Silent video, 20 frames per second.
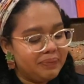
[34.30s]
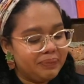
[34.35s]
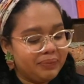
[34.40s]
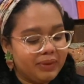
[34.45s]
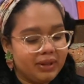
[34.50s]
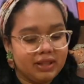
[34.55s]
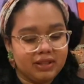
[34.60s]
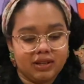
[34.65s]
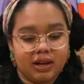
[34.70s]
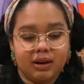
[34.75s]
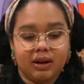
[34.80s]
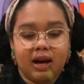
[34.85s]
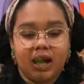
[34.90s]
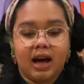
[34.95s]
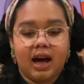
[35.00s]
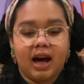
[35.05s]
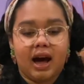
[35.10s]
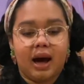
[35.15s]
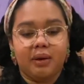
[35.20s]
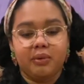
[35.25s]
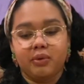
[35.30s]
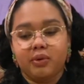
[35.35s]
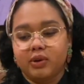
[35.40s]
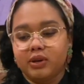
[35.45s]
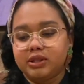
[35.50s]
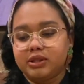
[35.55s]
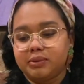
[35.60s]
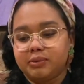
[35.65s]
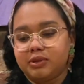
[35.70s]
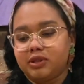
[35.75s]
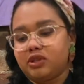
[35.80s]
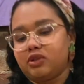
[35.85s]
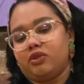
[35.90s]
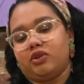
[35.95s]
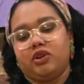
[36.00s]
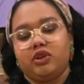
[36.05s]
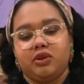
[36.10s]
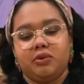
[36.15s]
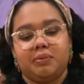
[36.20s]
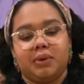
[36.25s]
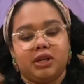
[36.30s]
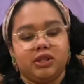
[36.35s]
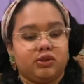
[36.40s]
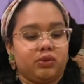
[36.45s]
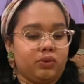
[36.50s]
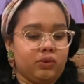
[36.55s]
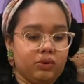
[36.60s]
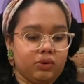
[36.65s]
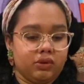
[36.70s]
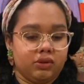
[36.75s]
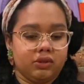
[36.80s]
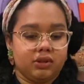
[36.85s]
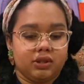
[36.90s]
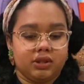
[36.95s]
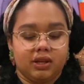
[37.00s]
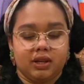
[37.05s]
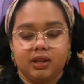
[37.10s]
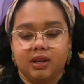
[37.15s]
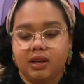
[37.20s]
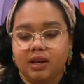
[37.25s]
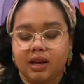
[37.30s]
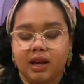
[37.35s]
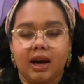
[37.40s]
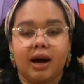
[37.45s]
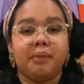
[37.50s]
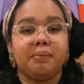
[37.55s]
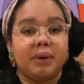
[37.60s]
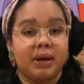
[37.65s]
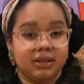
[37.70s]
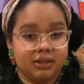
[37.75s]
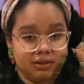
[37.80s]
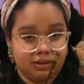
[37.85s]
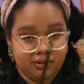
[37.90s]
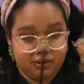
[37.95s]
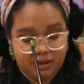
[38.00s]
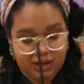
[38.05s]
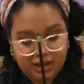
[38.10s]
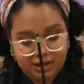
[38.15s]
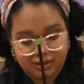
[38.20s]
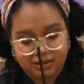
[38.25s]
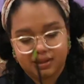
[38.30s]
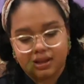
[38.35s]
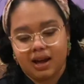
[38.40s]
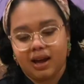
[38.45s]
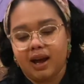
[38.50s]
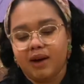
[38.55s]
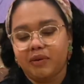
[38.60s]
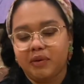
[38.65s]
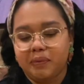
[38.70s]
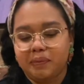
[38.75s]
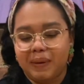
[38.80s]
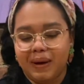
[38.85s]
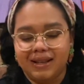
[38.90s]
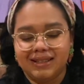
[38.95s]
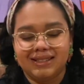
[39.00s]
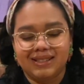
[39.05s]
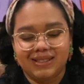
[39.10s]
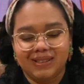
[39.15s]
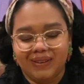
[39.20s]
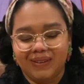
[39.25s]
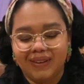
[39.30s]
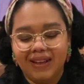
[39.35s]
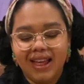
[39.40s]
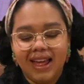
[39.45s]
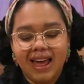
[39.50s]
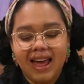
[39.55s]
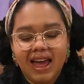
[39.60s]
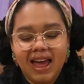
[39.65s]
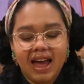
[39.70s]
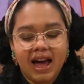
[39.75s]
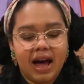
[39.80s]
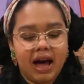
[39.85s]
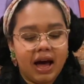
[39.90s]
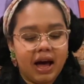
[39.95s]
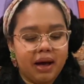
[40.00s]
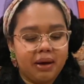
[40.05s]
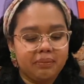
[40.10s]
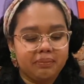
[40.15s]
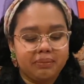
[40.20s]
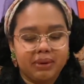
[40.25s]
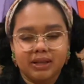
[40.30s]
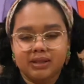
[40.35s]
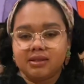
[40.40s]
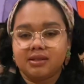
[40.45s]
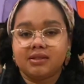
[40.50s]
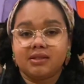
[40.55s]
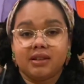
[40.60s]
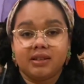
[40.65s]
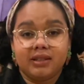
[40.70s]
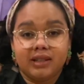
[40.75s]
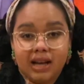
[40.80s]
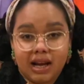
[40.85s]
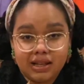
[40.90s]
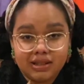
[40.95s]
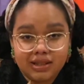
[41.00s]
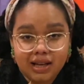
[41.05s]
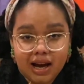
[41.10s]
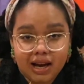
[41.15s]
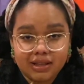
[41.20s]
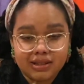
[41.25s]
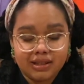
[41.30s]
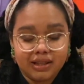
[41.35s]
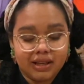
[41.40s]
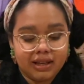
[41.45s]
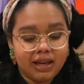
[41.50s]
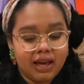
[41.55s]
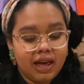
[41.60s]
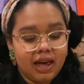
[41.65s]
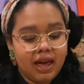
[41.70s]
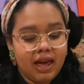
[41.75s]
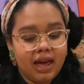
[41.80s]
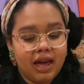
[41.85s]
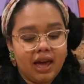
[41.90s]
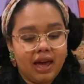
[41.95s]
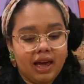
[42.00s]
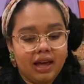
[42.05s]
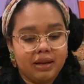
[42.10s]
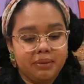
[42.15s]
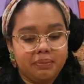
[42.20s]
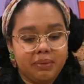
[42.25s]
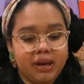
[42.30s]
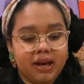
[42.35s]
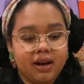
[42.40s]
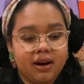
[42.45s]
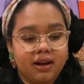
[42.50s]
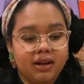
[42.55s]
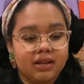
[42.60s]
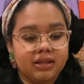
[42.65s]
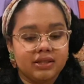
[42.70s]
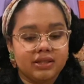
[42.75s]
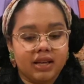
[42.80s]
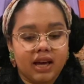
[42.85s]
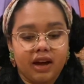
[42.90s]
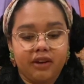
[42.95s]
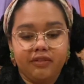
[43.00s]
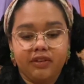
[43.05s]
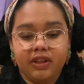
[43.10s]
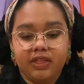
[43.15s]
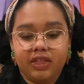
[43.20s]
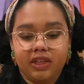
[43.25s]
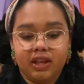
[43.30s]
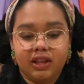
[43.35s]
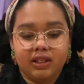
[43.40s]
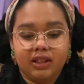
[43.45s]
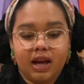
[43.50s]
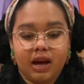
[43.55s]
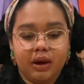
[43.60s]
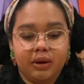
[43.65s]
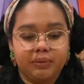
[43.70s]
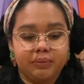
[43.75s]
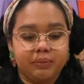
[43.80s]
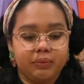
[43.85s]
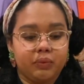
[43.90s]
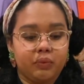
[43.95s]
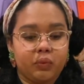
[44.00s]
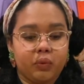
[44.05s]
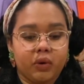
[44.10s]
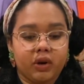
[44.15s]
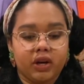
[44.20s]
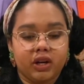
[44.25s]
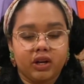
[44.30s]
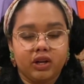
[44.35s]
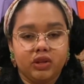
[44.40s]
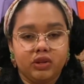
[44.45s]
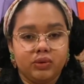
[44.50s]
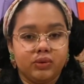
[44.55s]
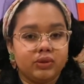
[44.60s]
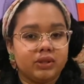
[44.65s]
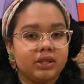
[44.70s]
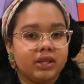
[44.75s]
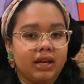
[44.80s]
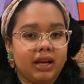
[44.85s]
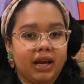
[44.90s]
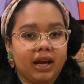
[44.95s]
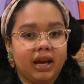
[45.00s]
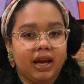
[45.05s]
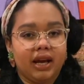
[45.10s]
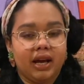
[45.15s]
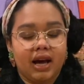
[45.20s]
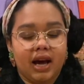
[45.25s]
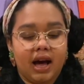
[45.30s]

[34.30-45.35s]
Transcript: So I'm going to be showing you my tools. A pencil, yes, I have a pencil. Pencils are non-toxic, and because everything that we're gonna use today